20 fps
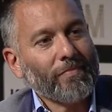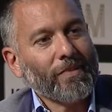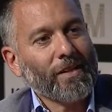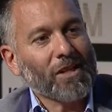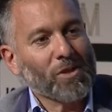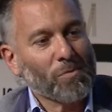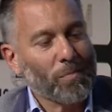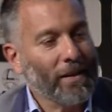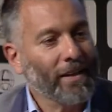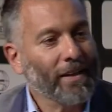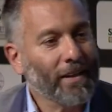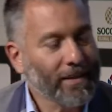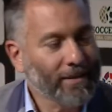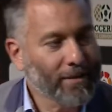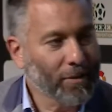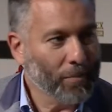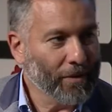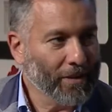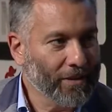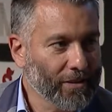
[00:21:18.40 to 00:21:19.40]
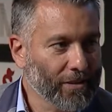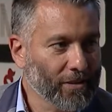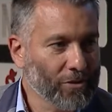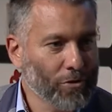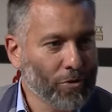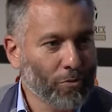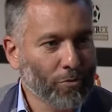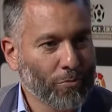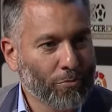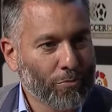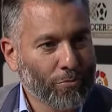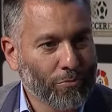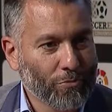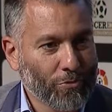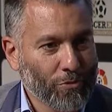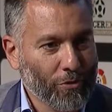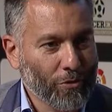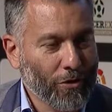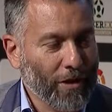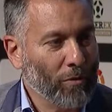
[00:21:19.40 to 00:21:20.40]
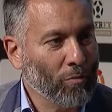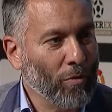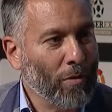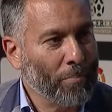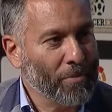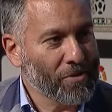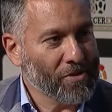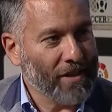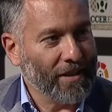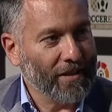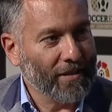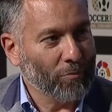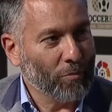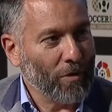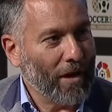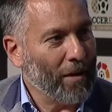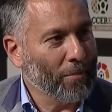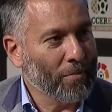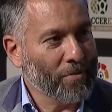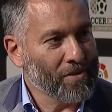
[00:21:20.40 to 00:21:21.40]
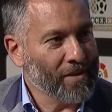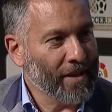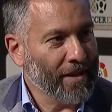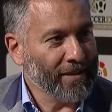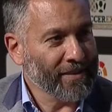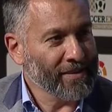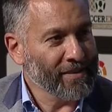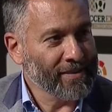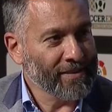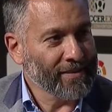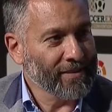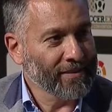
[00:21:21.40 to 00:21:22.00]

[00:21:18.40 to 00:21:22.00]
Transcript: Explain a little bit. So, so you get 1%. What happens next?